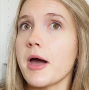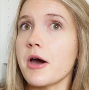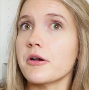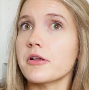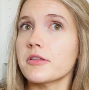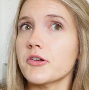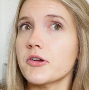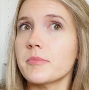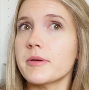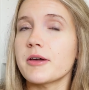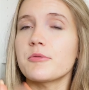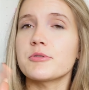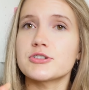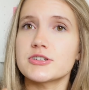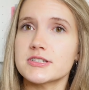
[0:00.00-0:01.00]
out a little
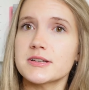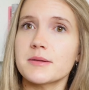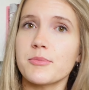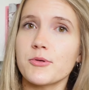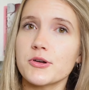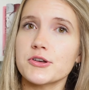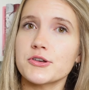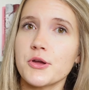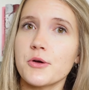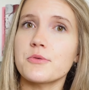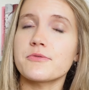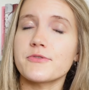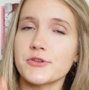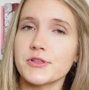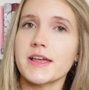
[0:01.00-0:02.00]
bit, which is an important
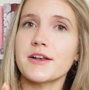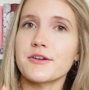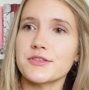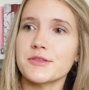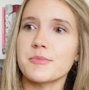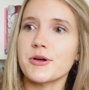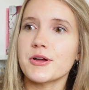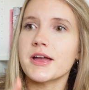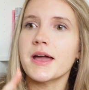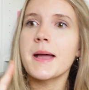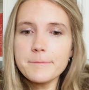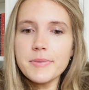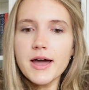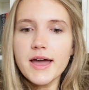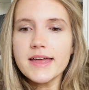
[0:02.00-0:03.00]
note for later in the book.
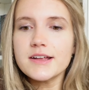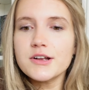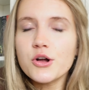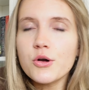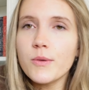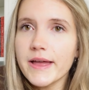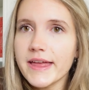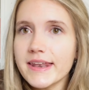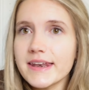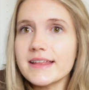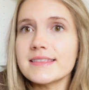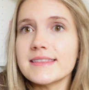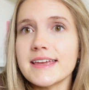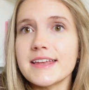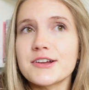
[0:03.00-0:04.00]
But Quinn
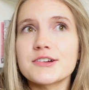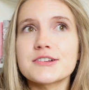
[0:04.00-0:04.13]
later